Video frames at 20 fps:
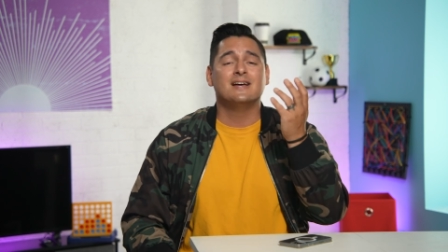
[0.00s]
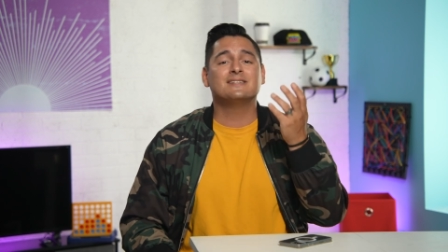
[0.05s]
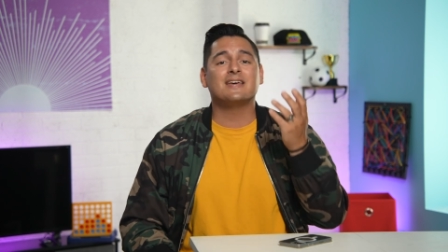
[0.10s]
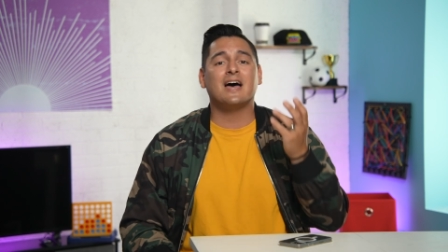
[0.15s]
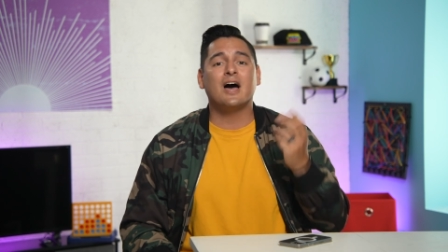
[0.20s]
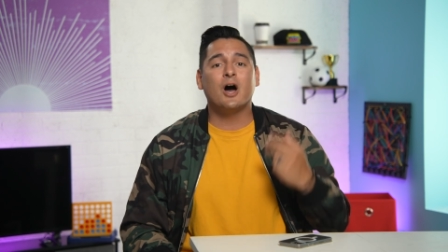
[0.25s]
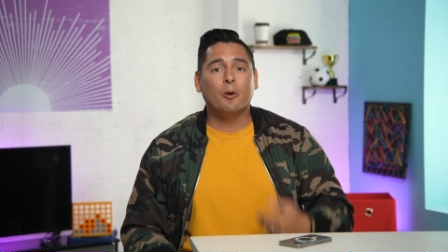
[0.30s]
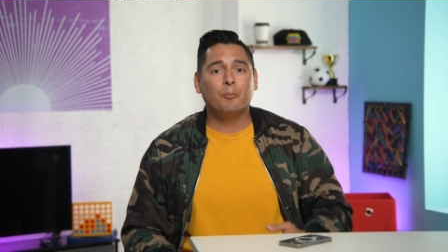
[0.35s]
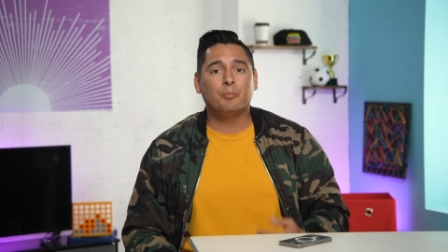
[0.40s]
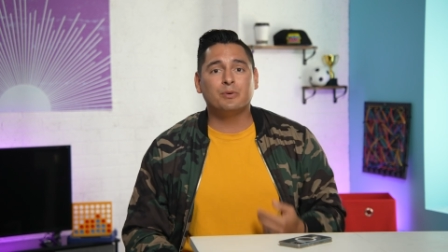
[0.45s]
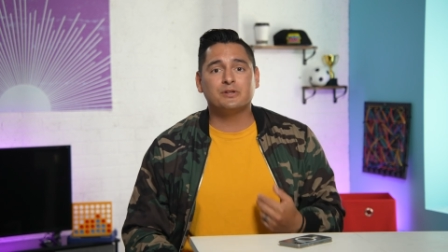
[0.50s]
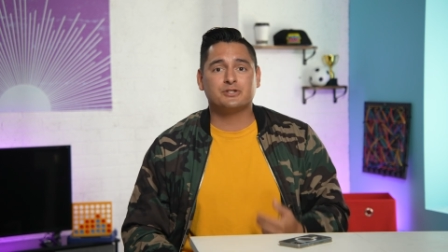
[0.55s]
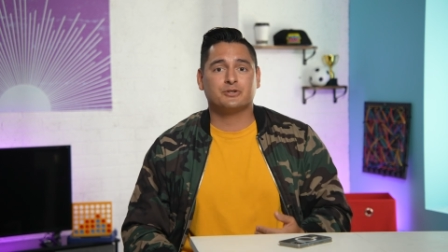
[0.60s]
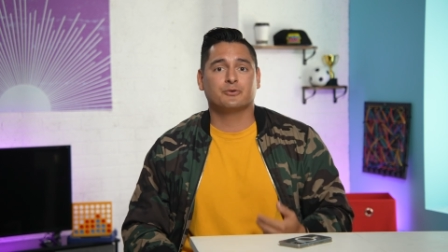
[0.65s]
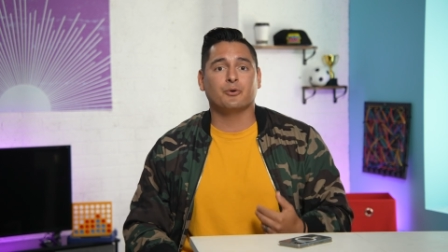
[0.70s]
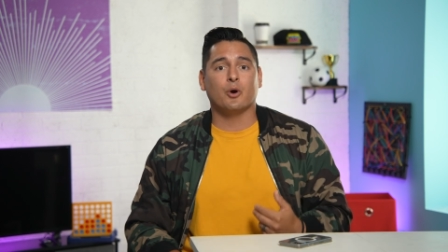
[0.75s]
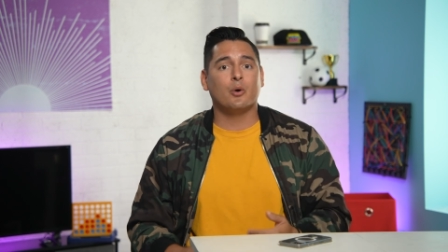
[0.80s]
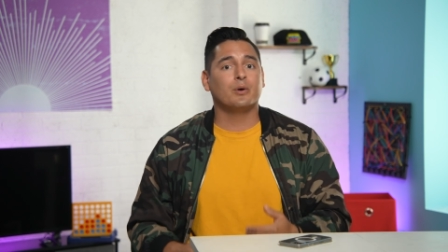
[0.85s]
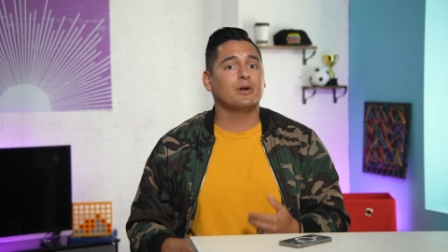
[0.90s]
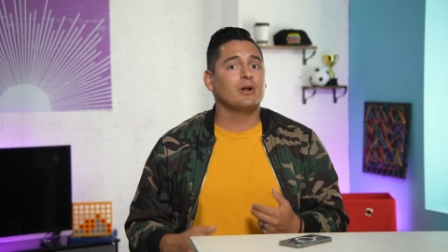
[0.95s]
to help us
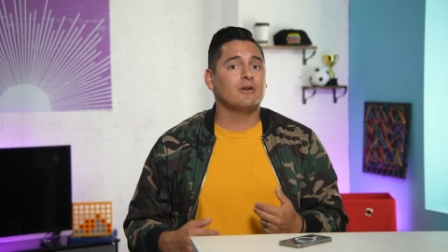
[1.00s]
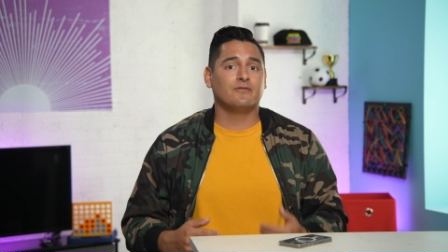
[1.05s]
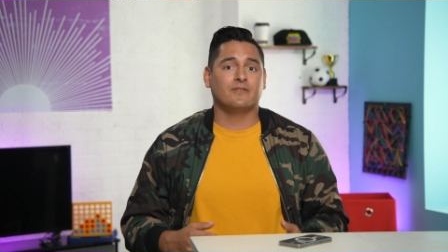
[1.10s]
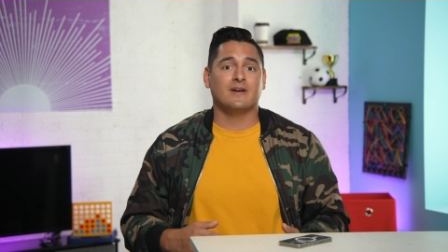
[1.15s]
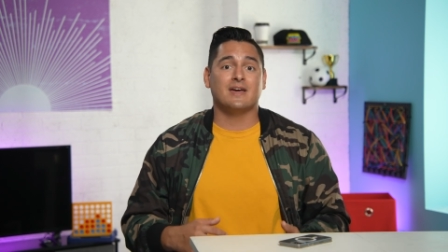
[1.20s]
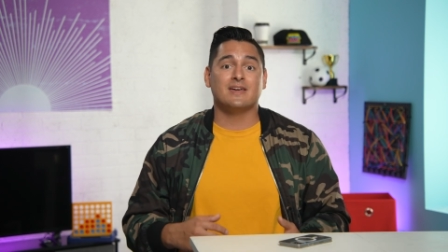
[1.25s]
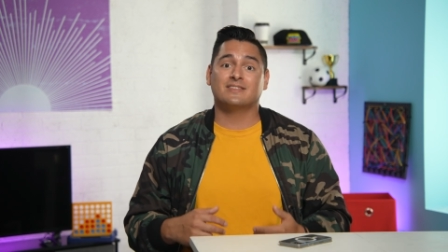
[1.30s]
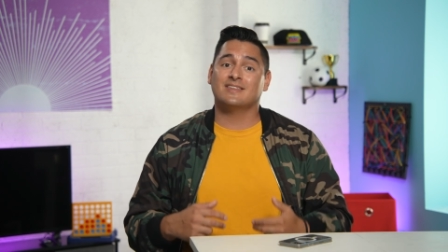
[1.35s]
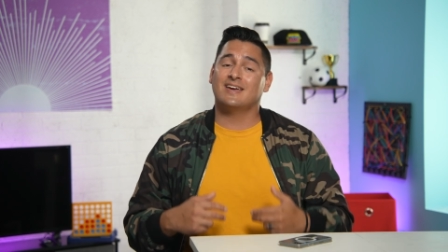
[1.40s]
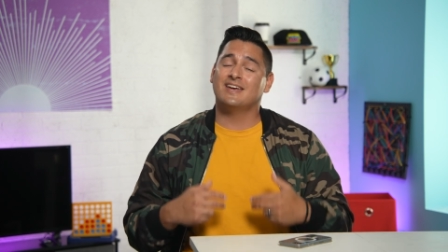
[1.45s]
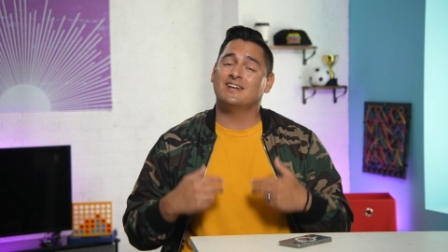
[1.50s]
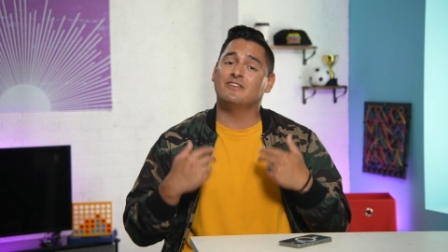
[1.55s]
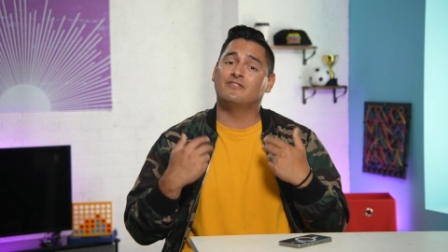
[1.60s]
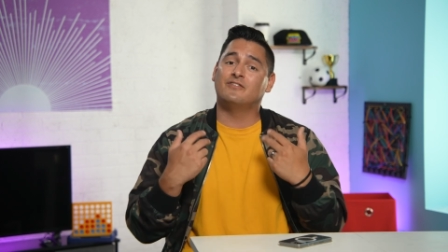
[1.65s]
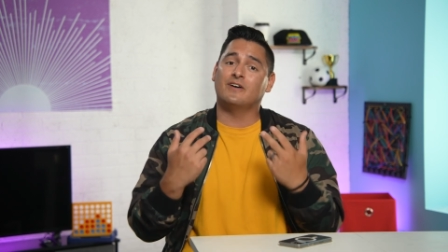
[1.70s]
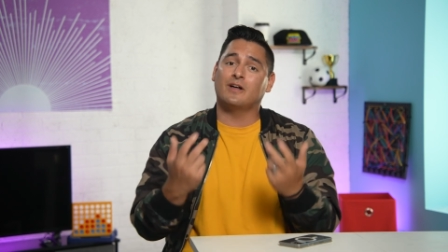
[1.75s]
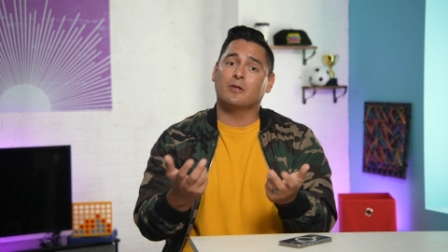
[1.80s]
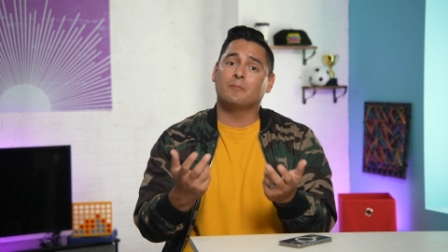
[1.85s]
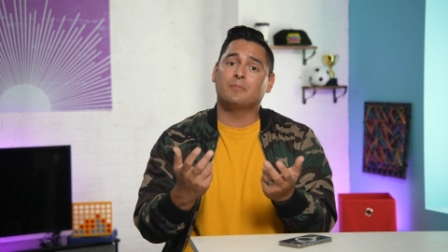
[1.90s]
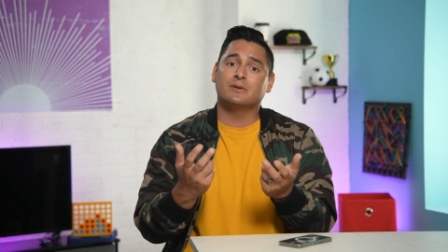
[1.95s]
grow in our faith and
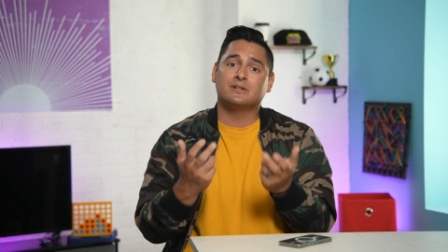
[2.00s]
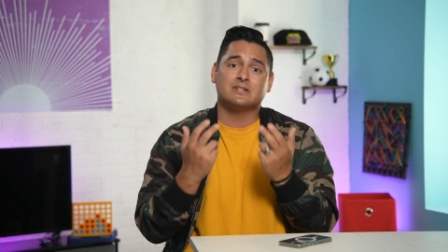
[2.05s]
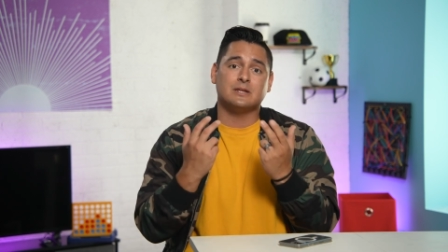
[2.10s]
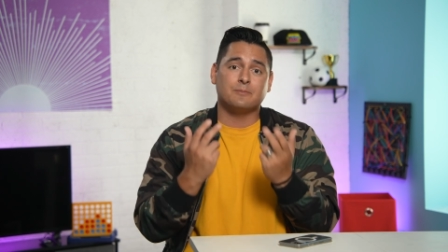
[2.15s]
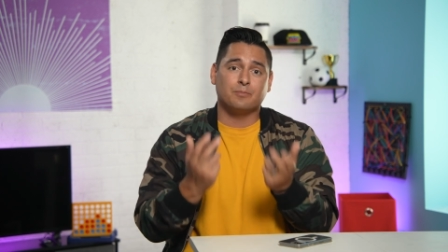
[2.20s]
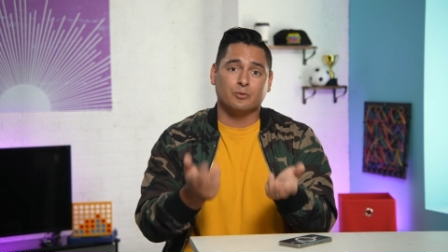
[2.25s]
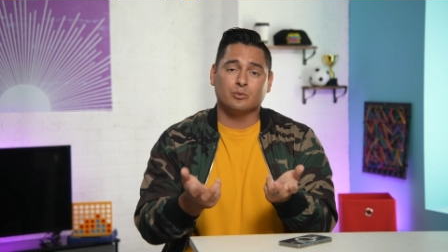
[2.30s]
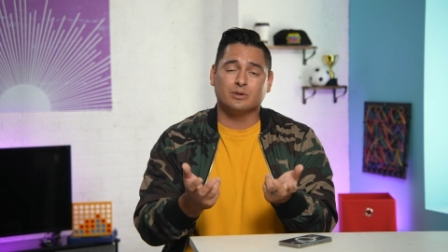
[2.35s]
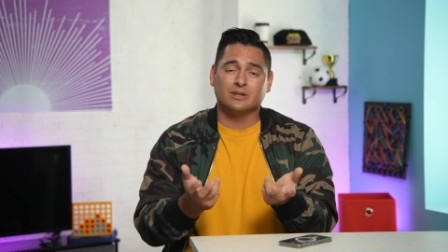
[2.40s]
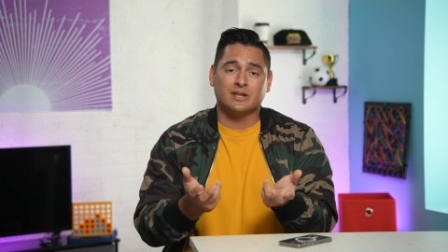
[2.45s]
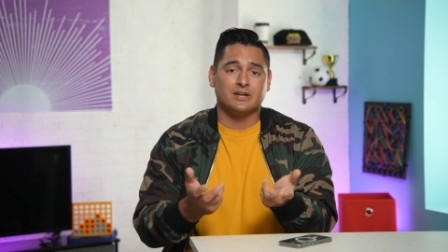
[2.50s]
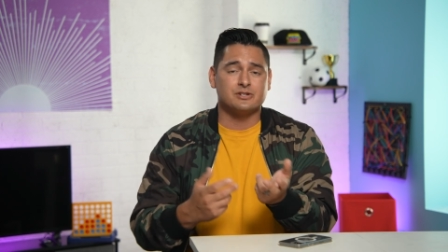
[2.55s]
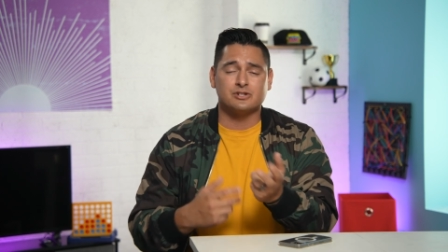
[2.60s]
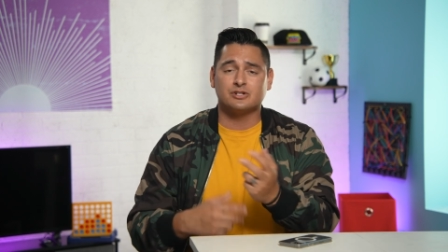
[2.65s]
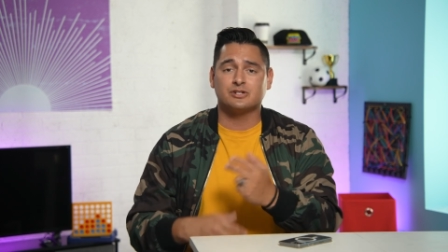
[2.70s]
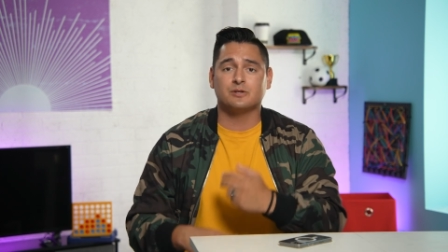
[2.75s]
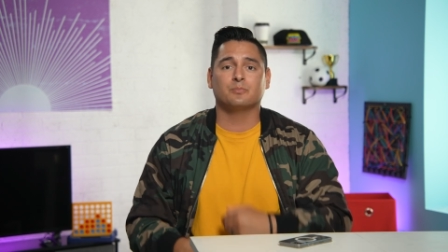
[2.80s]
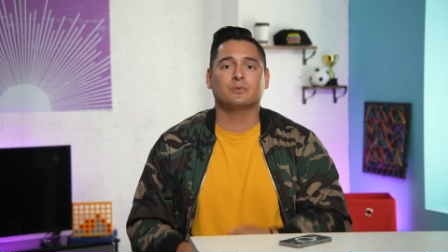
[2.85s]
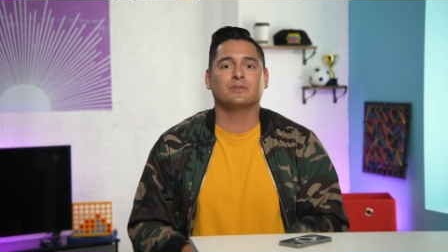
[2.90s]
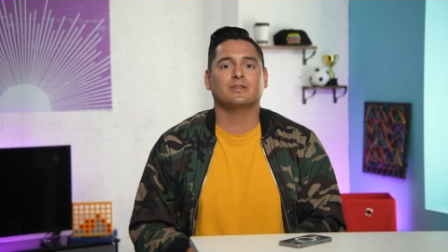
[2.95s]
develop a deeper
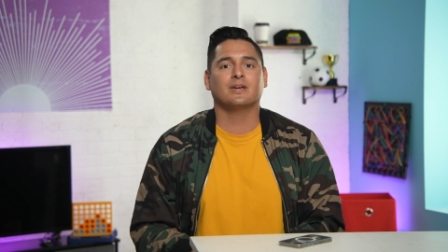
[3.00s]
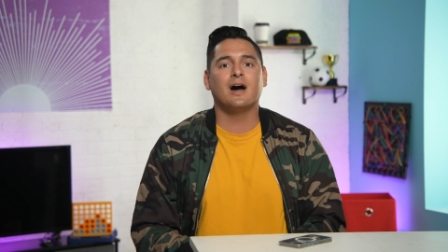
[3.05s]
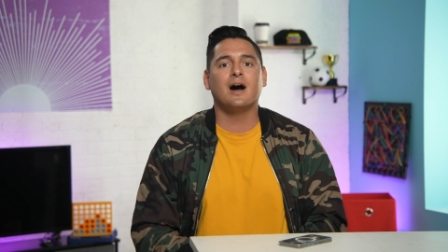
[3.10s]
relationship with